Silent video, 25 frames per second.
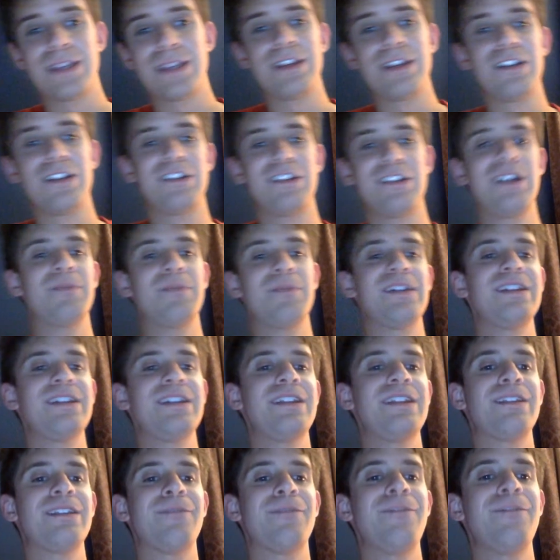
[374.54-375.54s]
She ended up saying
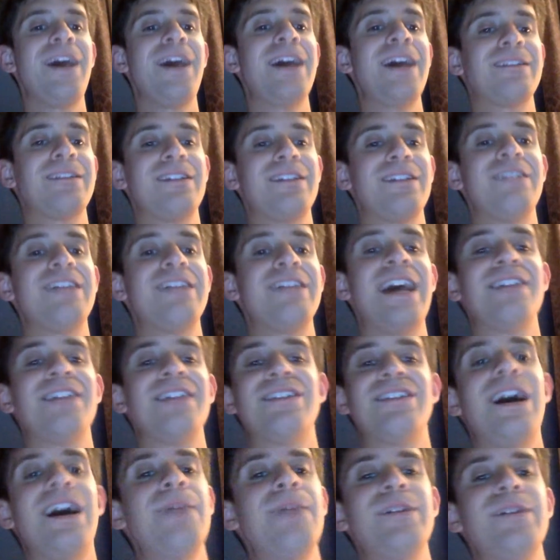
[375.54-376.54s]
that the fact is that
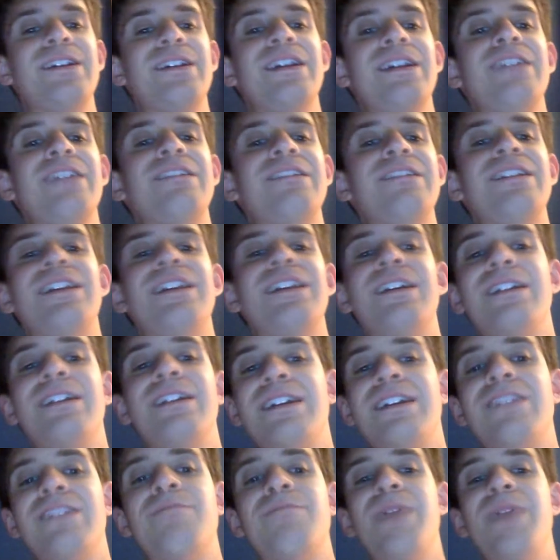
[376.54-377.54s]
Dominik isn't
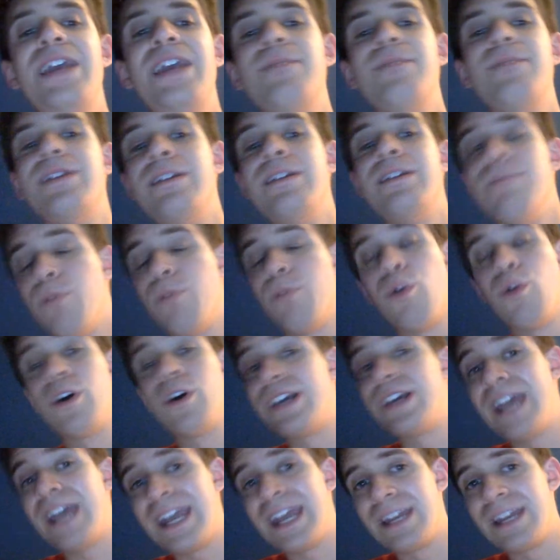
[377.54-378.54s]
his baby
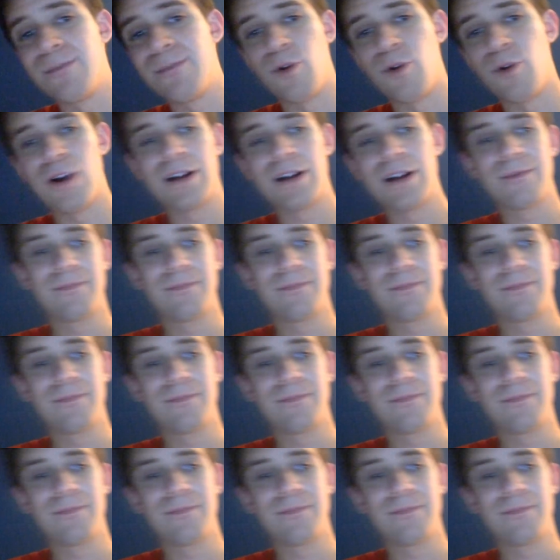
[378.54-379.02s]
boy anymore.